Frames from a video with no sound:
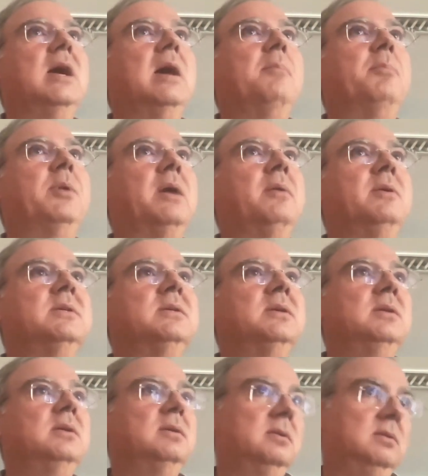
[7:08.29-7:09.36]
and
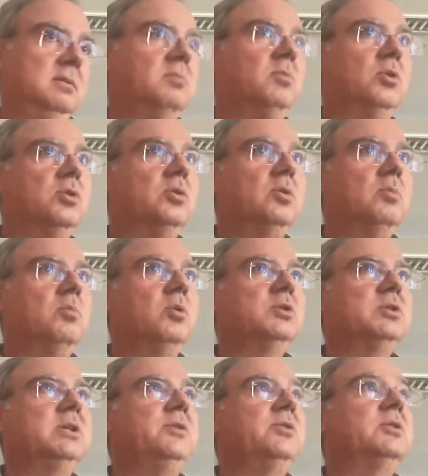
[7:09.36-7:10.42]
privacy
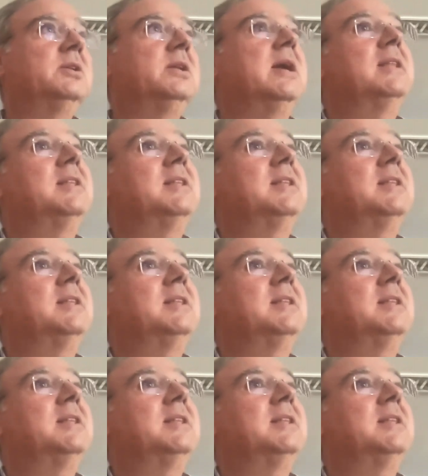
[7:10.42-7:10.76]
more seriously.